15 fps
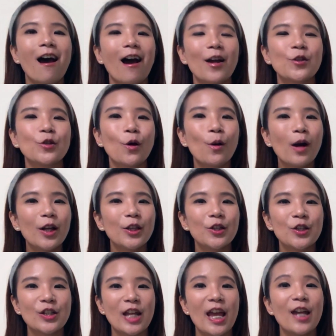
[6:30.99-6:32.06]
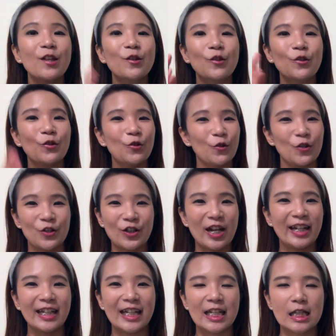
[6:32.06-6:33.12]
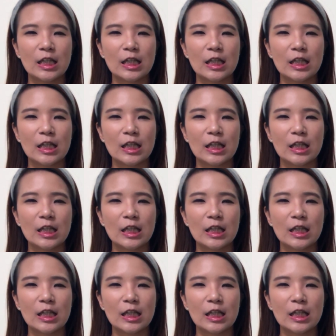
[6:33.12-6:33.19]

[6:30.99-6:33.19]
I don't understand your Chinese.